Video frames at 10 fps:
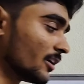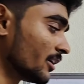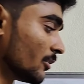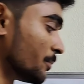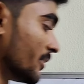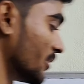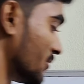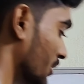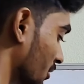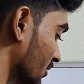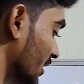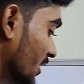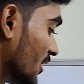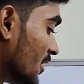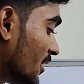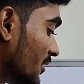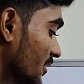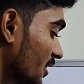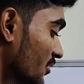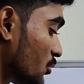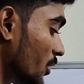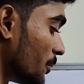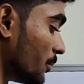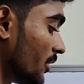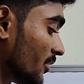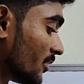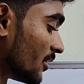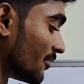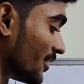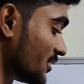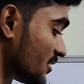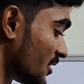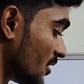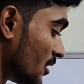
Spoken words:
in our previous videos that these two inputs first